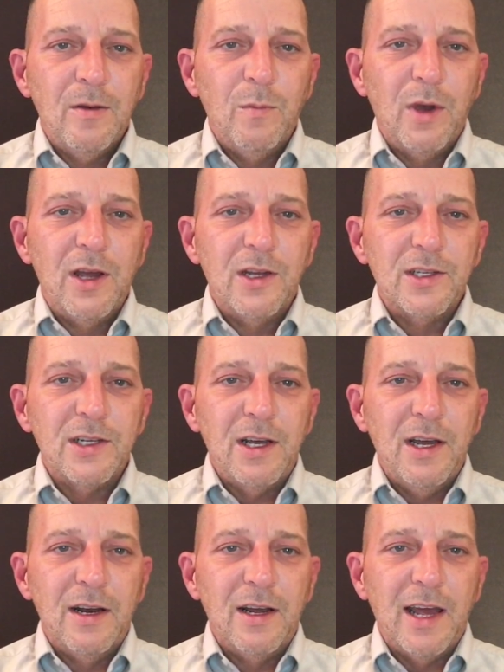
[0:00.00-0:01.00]
Because
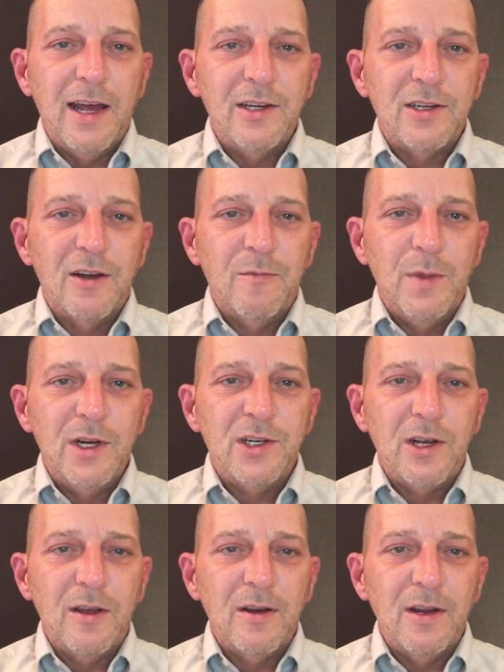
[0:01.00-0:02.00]
in the case of
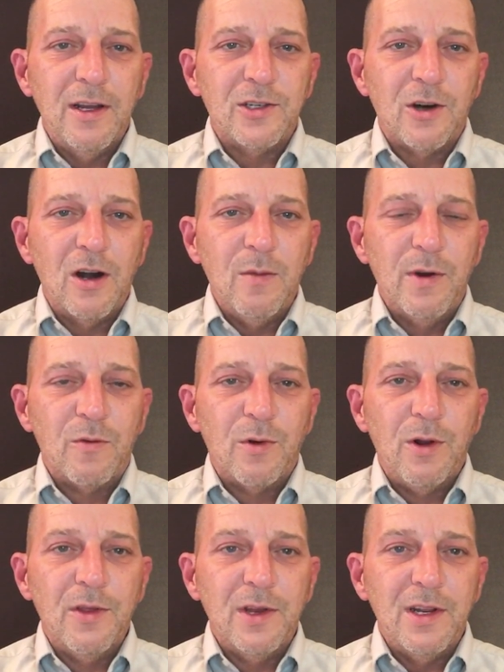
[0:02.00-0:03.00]
Michigan, it's already been
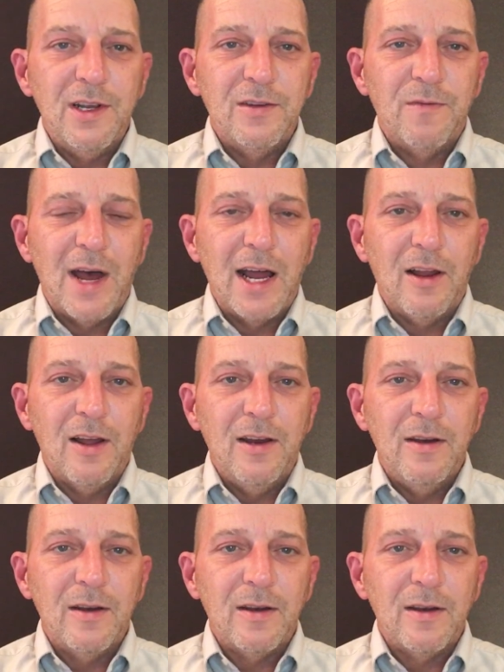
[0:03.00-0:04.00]
ruled that these violate
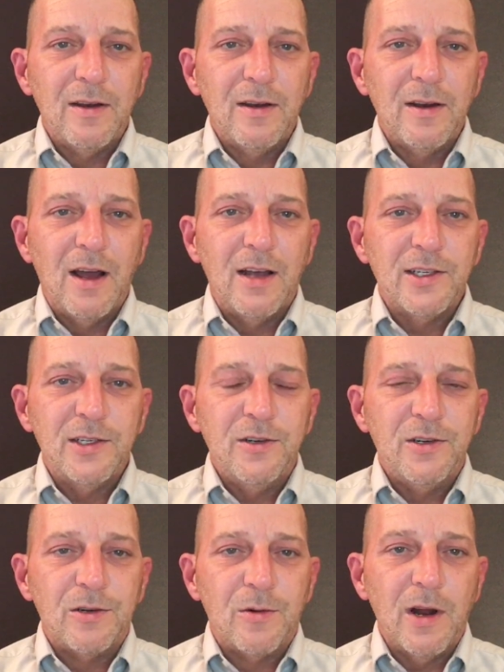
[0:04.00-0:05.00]

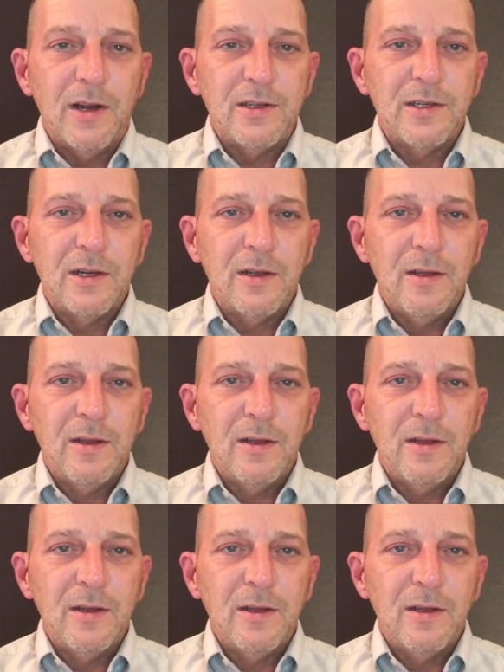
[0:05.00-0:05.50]
constitutional rights.